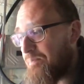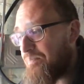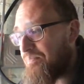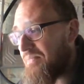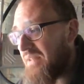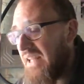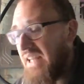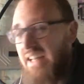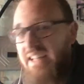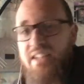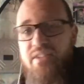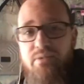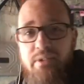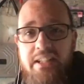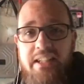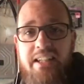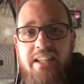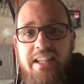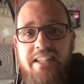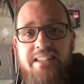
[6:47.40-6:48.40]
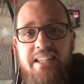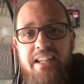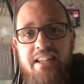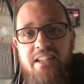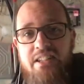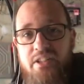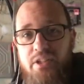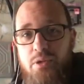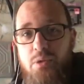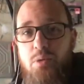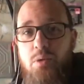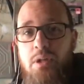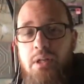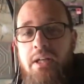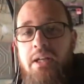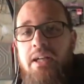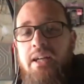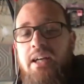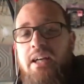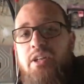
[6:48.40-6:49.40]
I didn't really collect anything new.
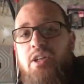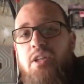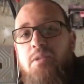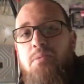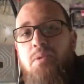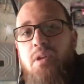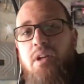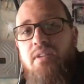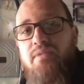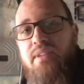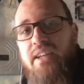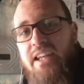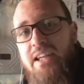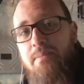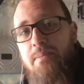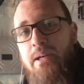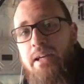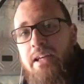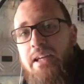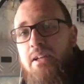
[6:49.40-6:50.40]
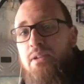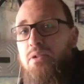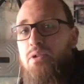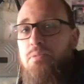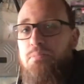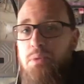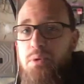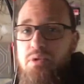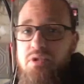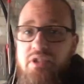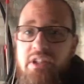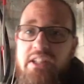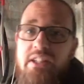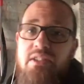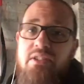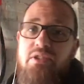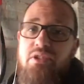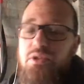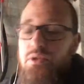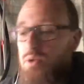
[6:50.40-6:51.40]
I got them all off eBay or boot
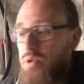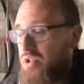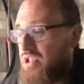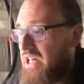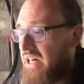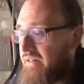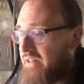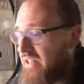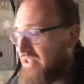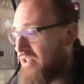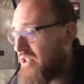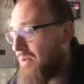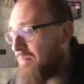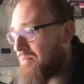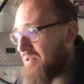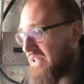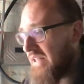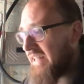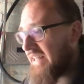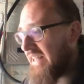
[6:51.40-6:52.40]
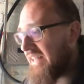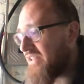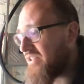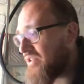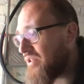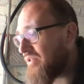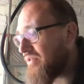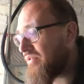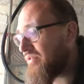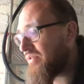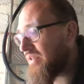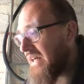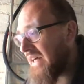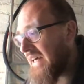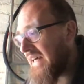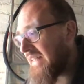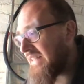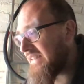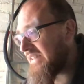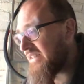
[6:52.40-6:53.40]
sales or charity shops, that kind of stuff.
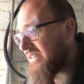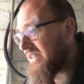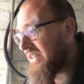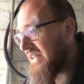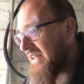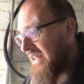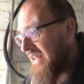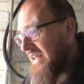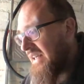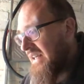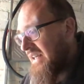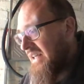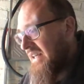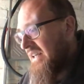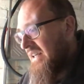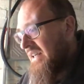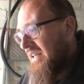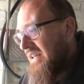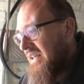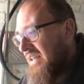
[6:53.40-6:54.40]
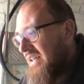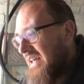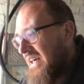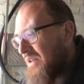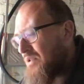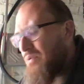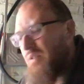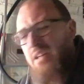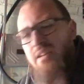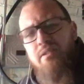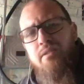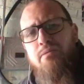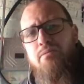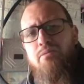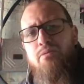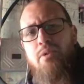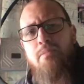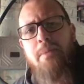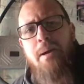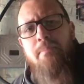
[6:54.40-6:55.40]
And I don't really
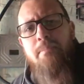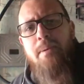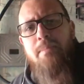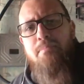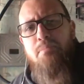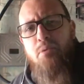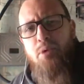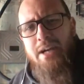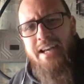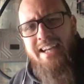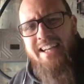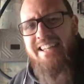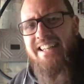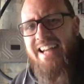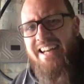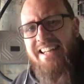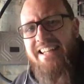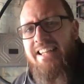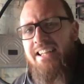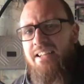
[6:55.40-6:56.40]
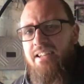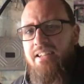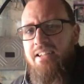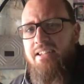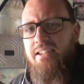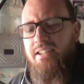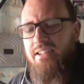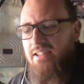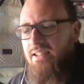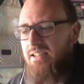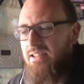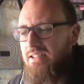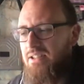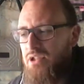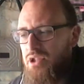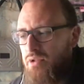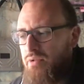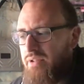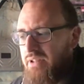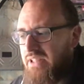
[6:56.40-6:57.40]
remember breaking any
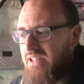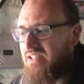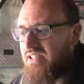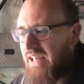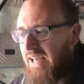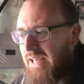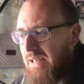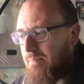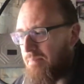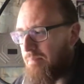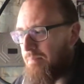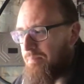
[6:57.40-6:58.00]
during this time,